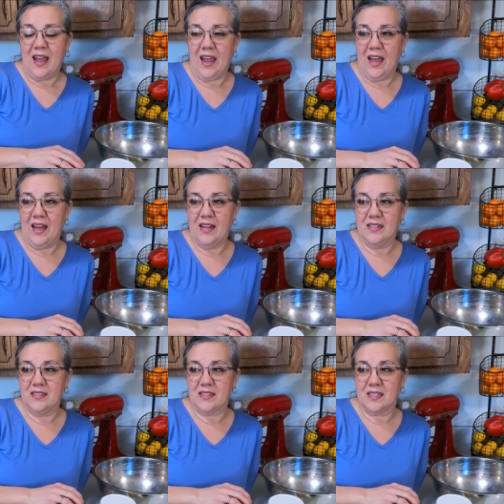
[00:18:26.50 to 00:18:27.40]

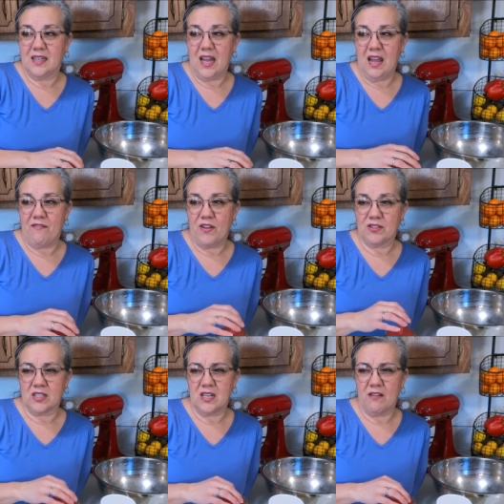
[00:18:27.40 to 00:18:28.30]
and if
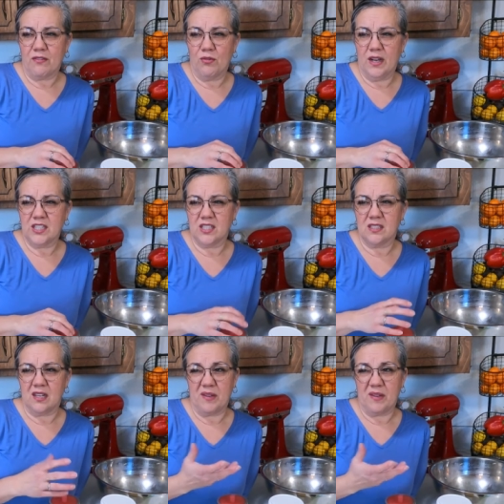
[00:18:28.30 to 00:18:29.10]
there's enough questions,